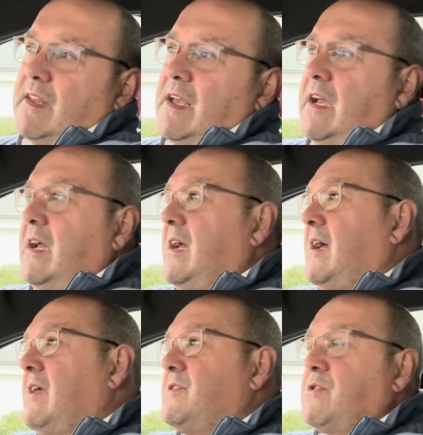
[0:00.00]

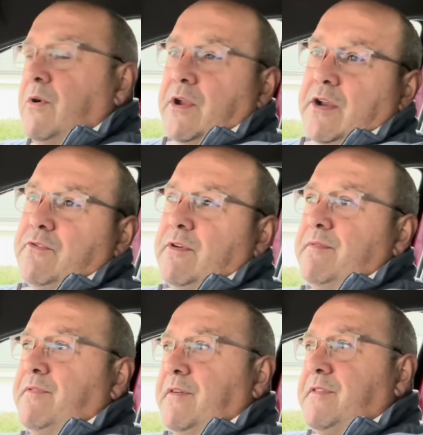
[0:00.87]
So on
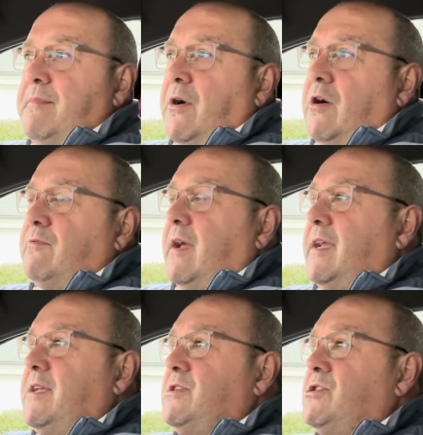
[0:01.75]
150 mile
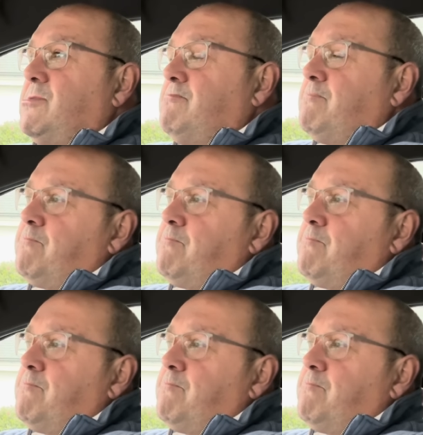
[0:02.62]
range,